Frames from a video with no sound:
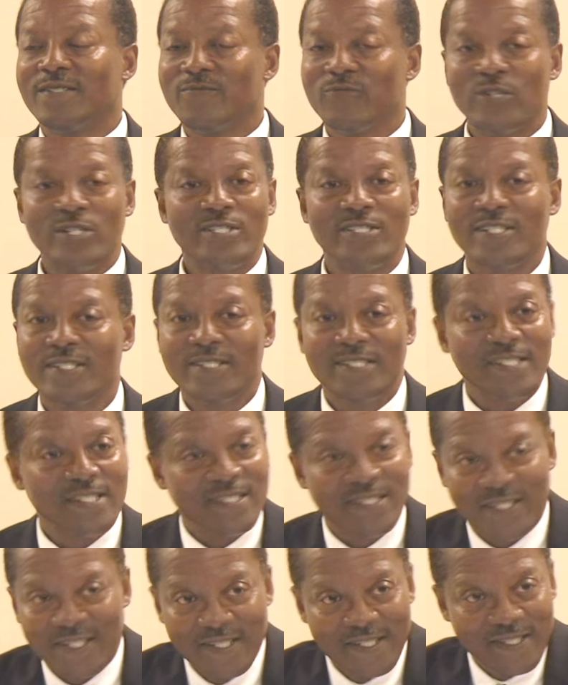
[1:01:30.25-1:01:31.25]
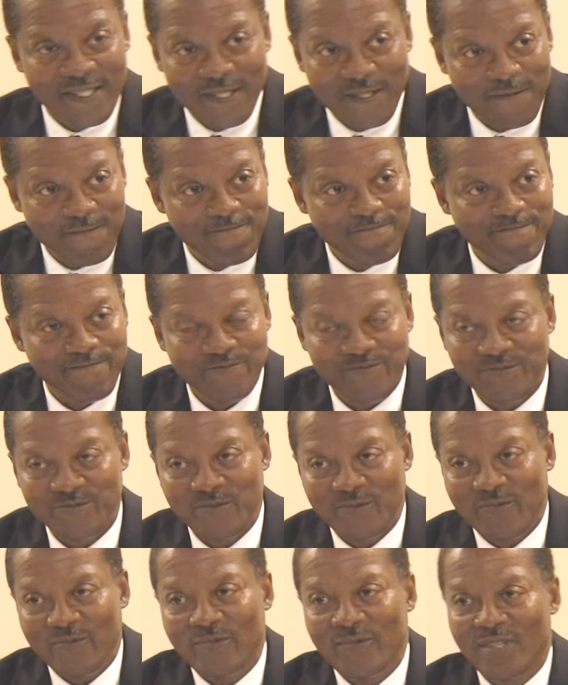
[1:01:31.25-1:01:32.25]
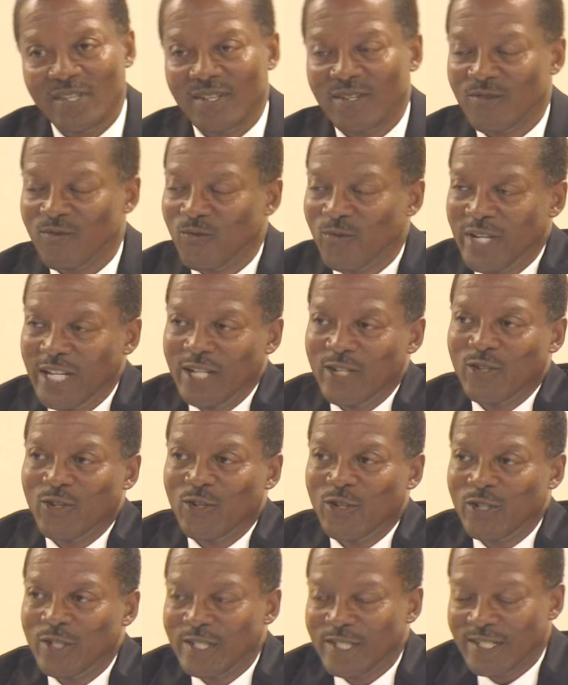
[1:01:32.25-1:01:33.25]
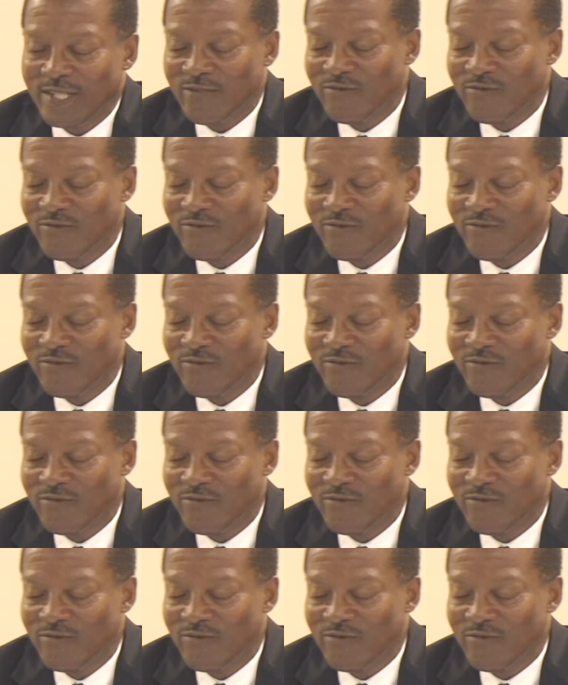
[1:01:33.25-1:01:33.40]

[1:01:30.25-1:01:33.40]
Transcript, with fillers: Brothers and sisters, we don't